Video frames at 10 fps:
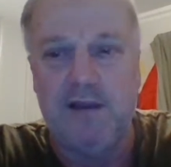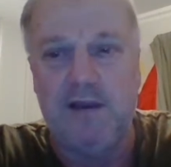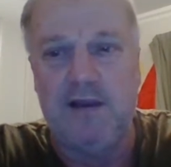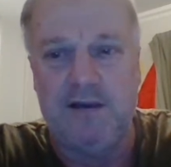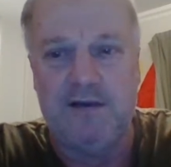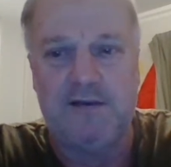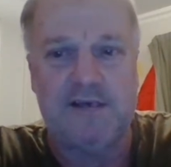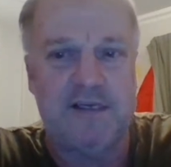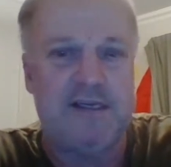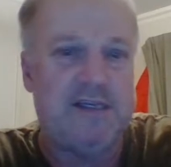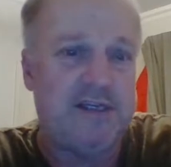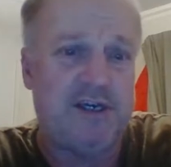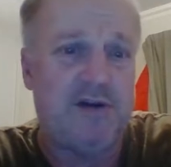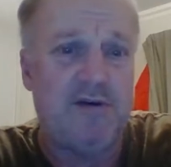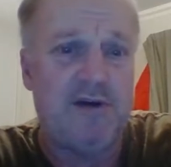and seeing their
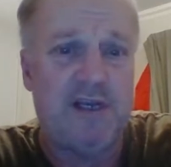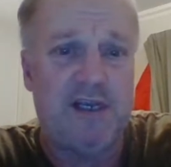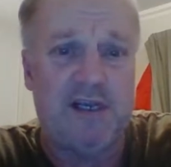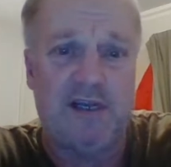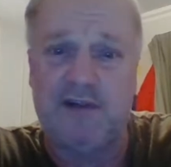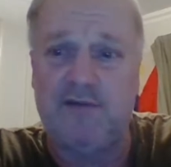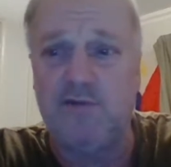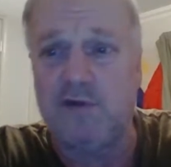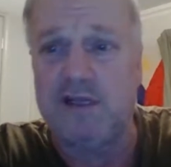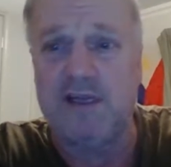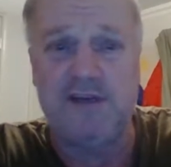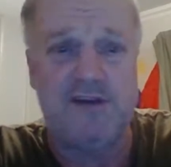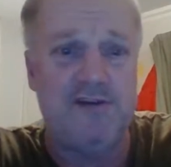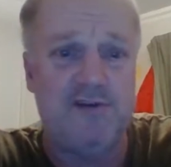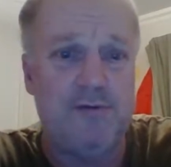charity and what they
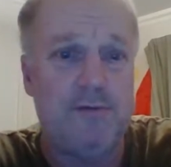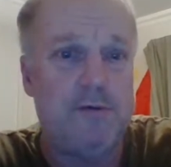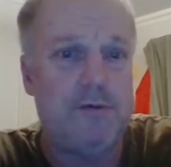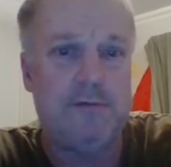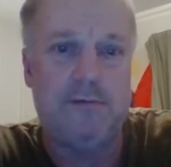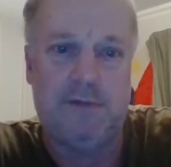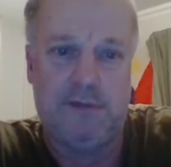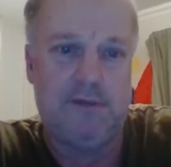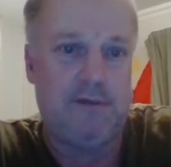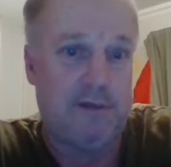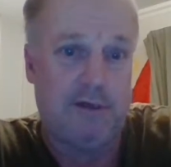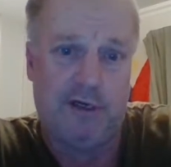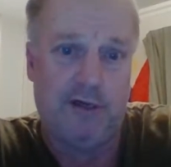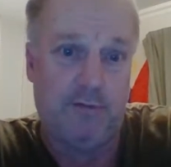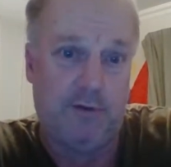do, I
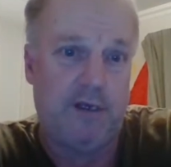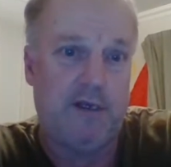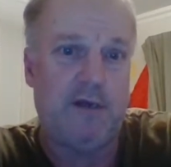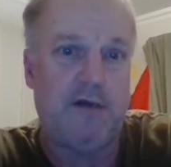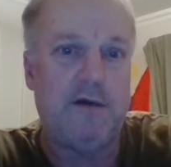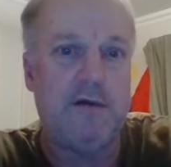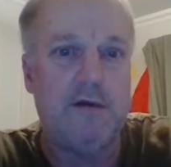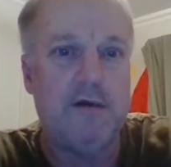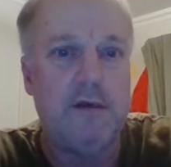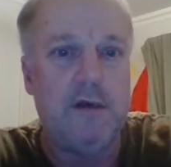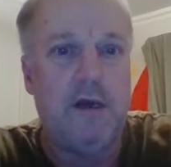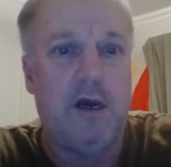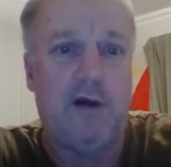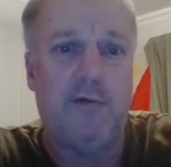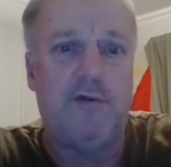know where
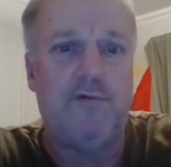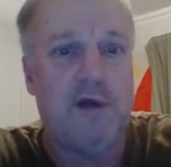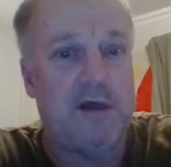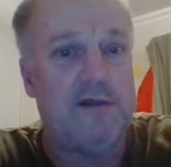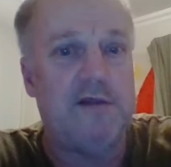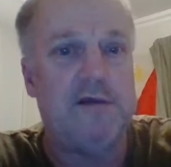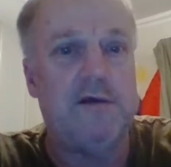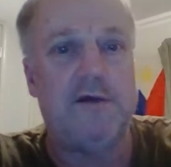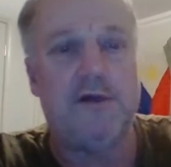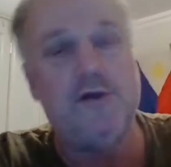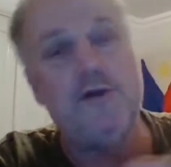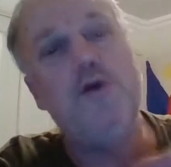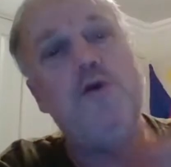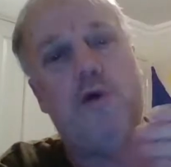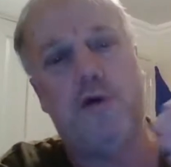I know
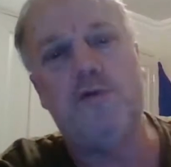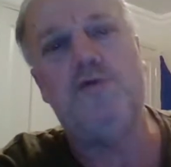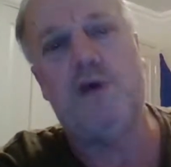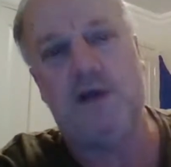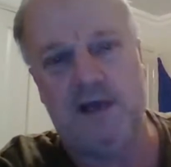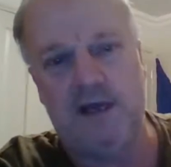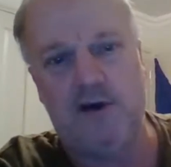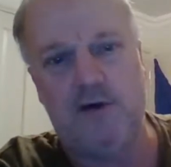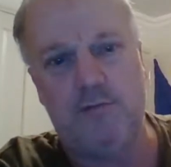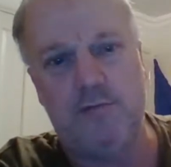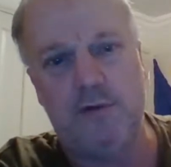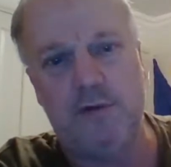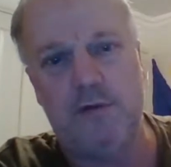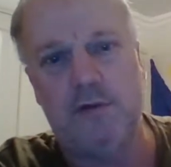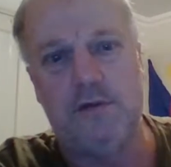who I would rather help
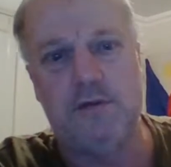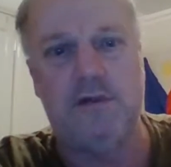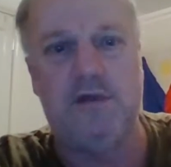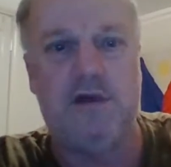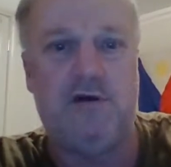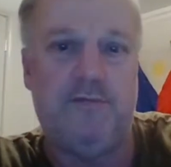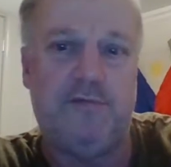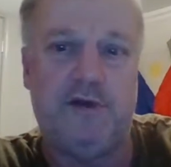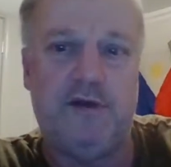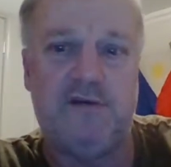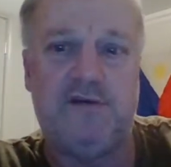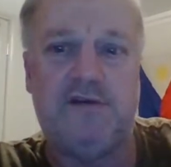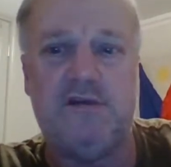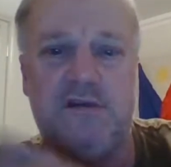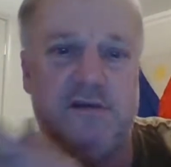than help those
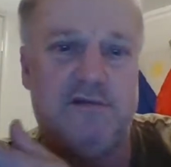that